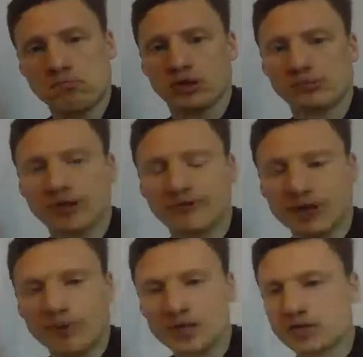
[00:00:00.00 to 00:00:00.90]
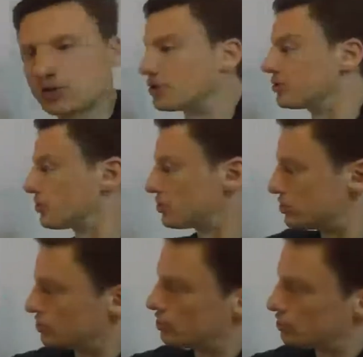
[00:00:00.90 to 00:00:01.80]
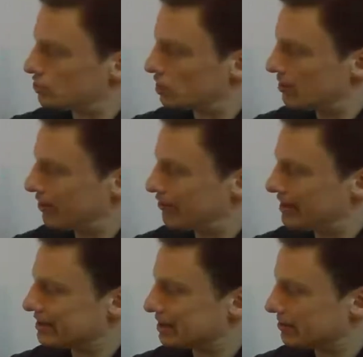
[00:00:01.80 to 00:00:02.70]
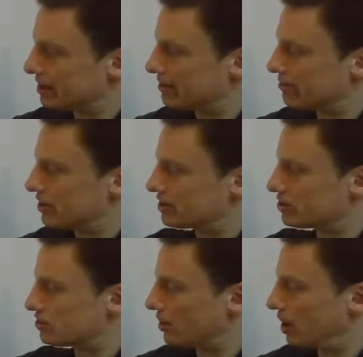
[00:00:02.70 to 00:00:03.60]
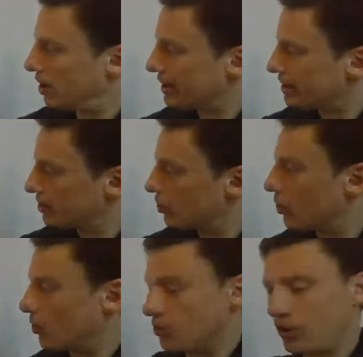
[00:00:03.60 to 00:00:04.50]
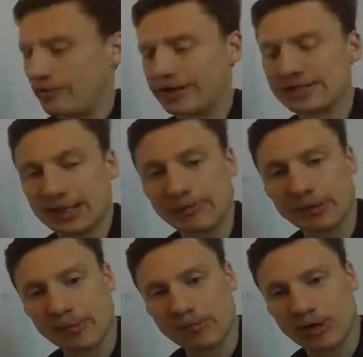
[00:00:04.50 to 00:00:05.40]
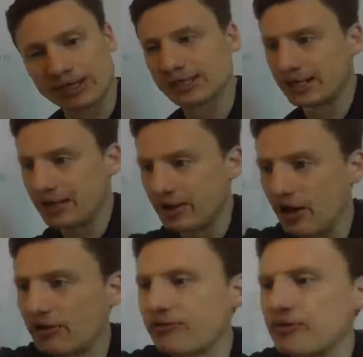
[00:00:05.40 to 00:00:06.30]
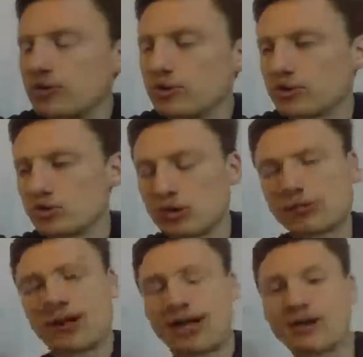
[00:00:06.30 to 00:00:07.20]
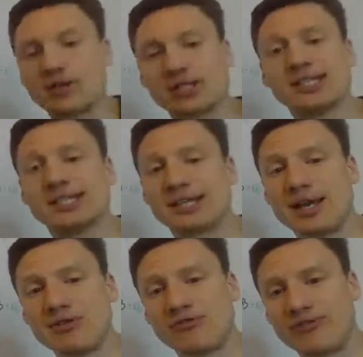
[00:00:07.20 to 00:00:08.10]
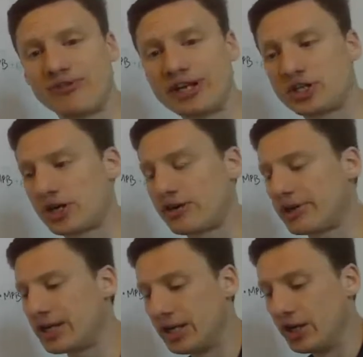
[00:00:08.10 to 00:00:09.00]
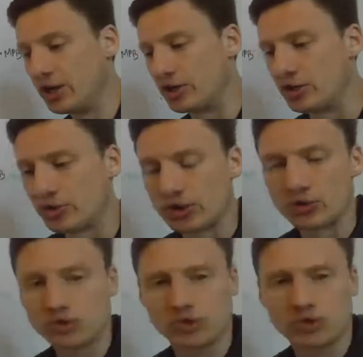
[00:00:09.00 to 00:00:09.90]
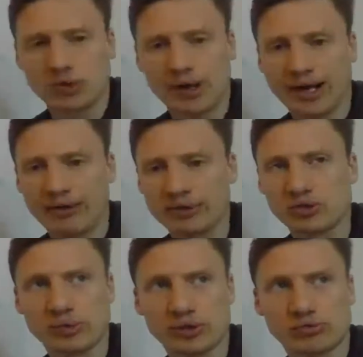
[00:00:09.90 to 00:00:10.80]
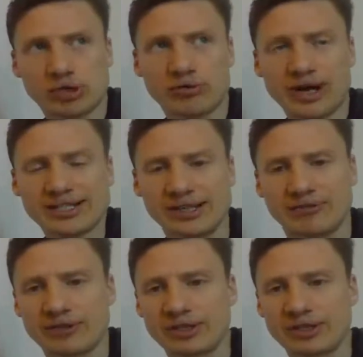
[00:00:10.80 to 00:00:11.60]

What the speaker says: Possible evaluations that you could do. You could talk about raising the minimum price too high or not raising the minimum price enough. You can talk about how this is inflationary. You could also talk about how it's almost regressive.